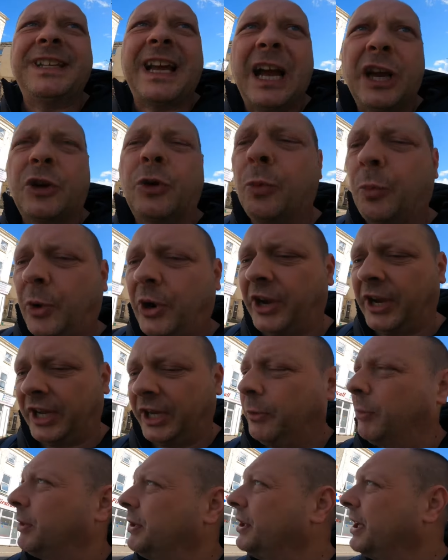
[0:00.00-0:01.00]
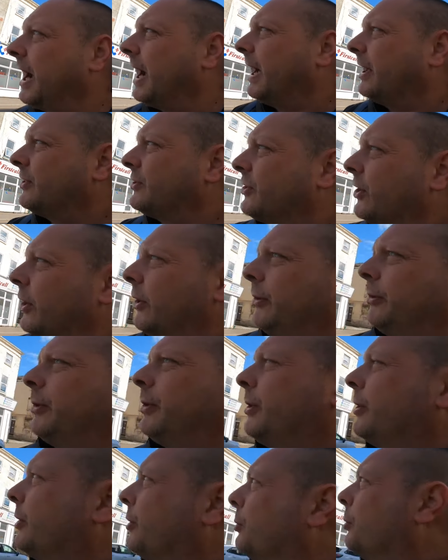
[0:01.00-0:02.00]
tackled by anyone yet, so,
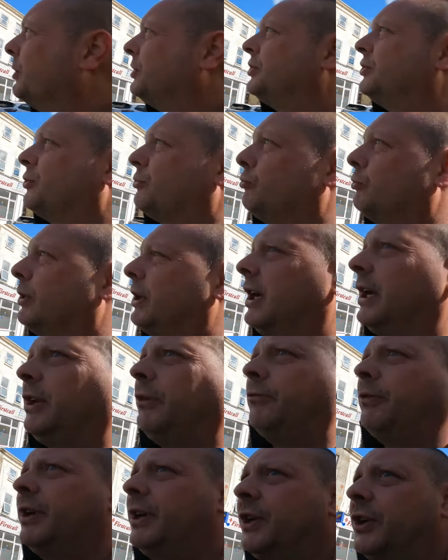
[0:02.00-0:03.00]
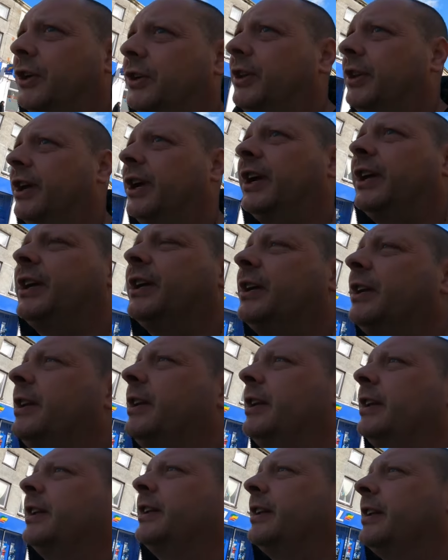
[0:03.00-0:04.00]
which is a really, really good thing.
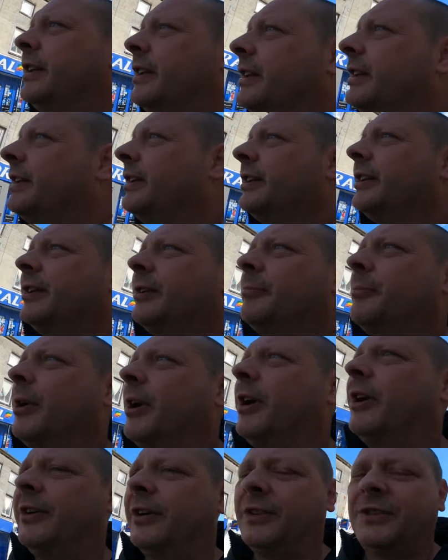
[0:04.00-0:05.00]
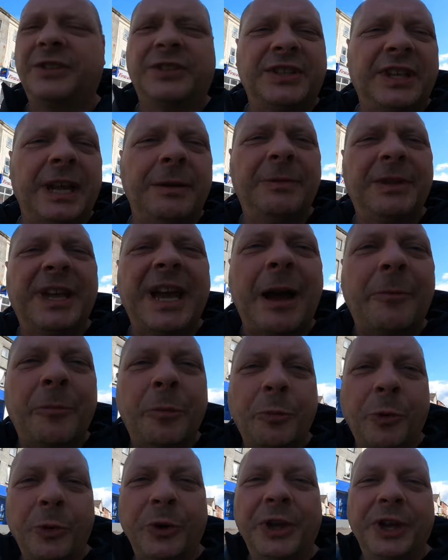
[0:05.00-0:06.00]
But just keep the
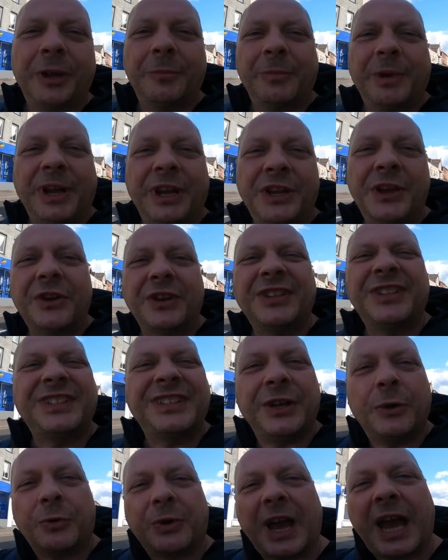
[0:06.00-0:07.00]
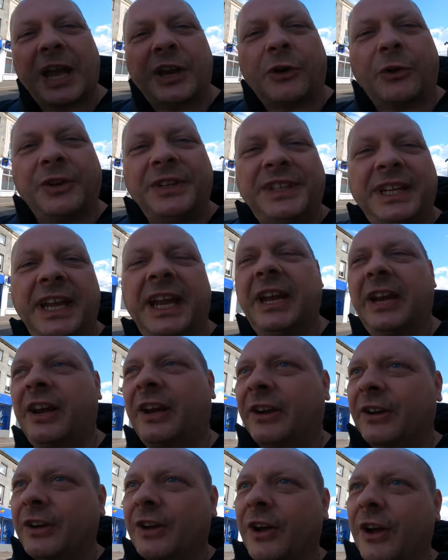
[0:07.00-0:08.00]
camera pointed at me. You could still get an
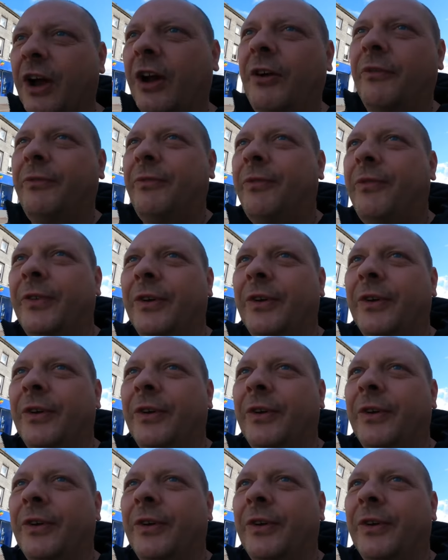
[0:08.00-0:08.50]
idea of